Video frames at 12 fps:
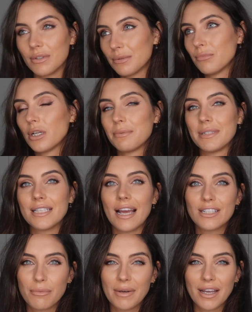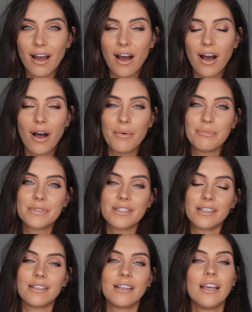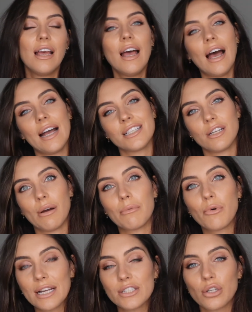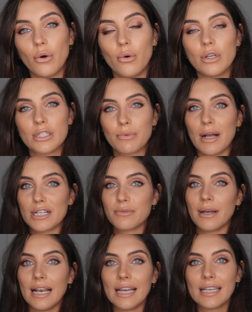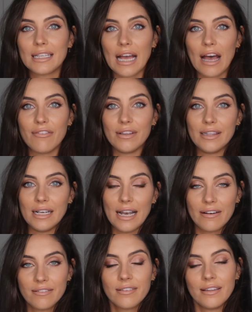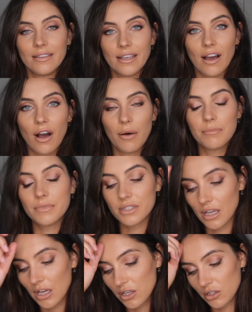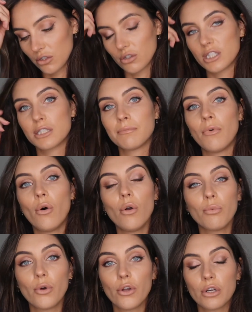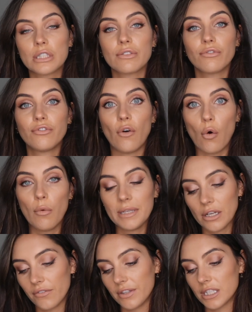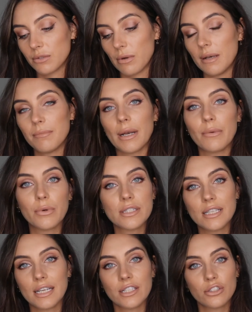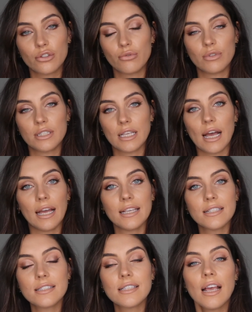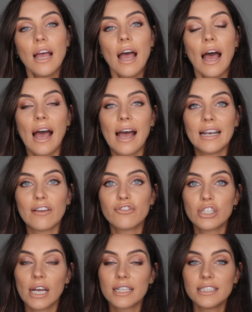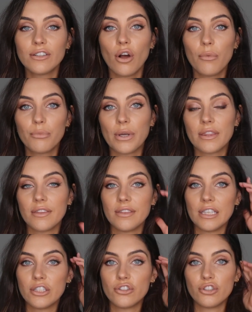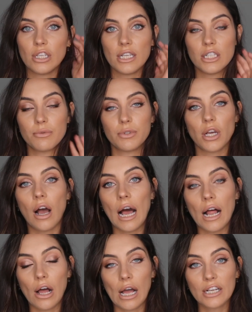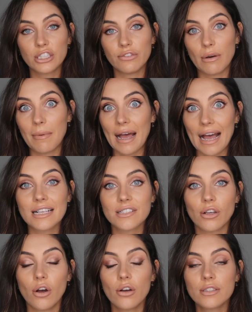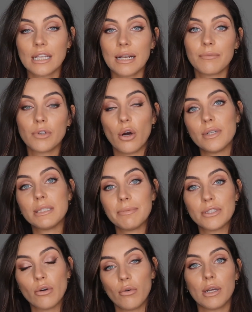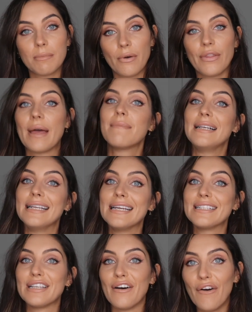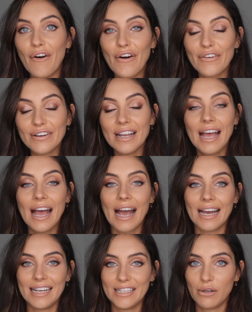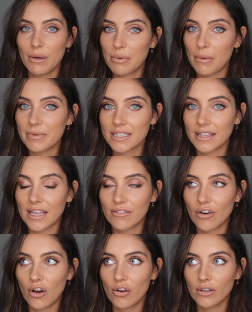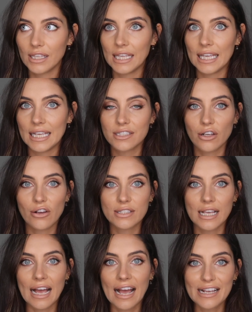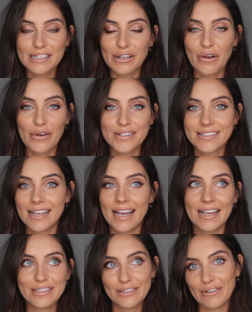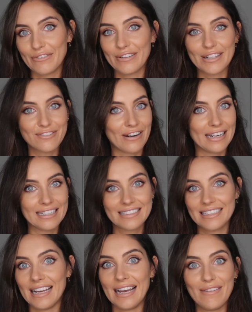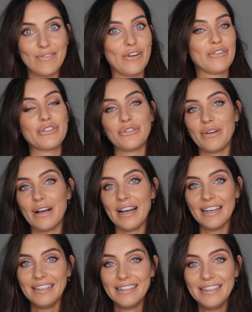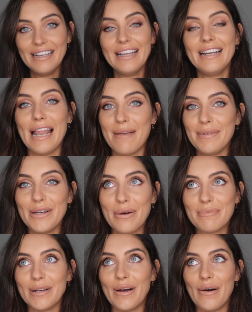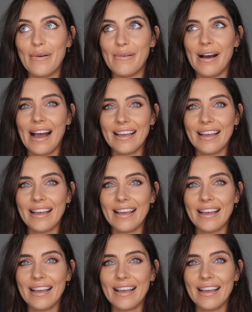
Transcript: I didn't want it to be tight on my arms, and I don't know, I'm quite tall as well, so I like having the length in the arms. So small works for me on this one, but I would say it's true to size. And I've chucked it on with these jeans, which are actually from ASOS, and I'm going to be talking about them later on. And I know I probably said that wrong, ASOS, I don't know if that's right, I'm not sure. Let me know below.